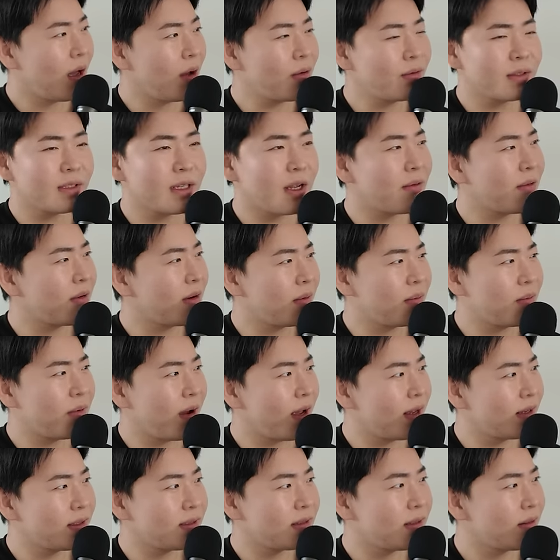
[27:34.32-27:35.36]
I was never
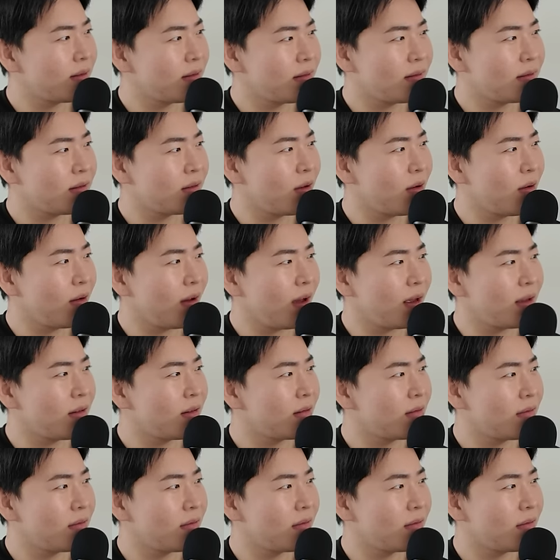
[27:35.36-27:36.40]
oppressed, so mm-hmm. I
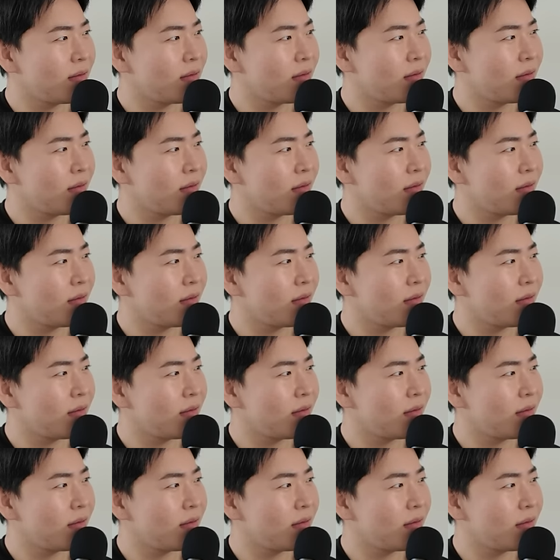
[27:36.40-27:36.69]
didn't.